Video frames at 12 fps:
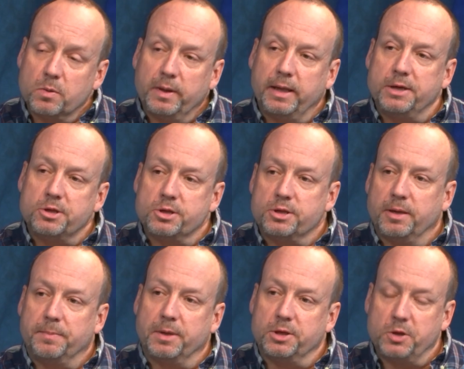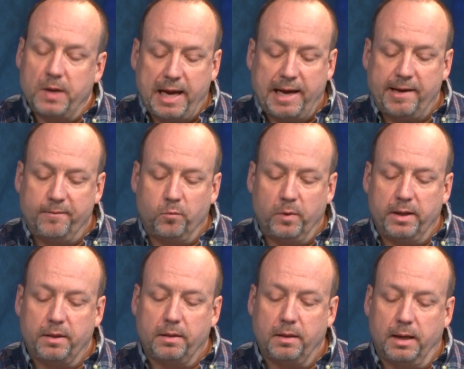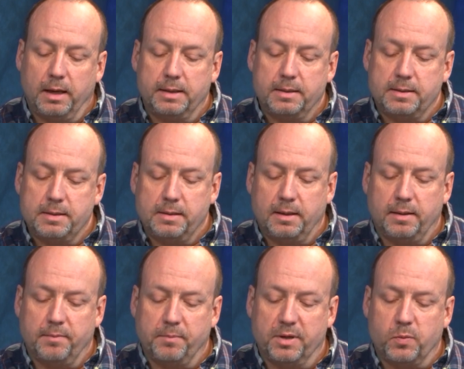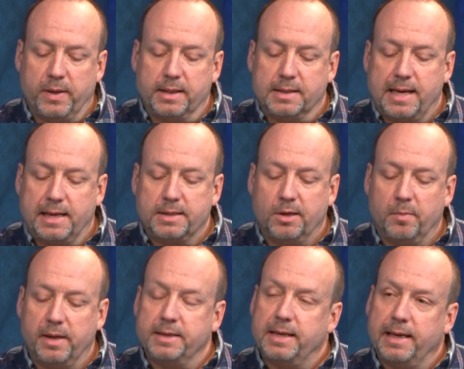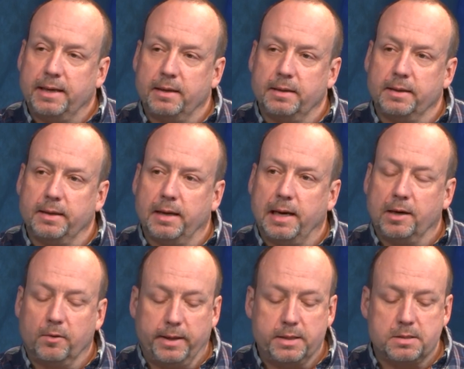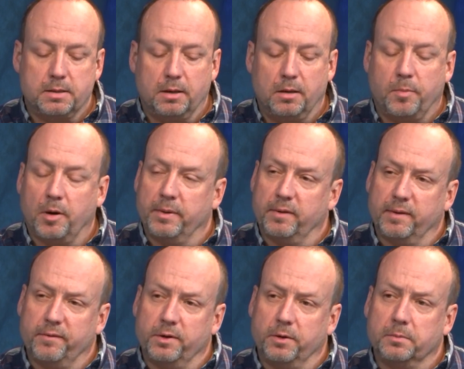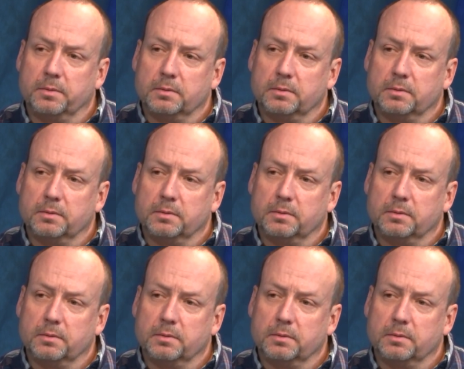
the relationship that you have with uh, between the Tax Help Montana and the IRS and the Department of Revenue?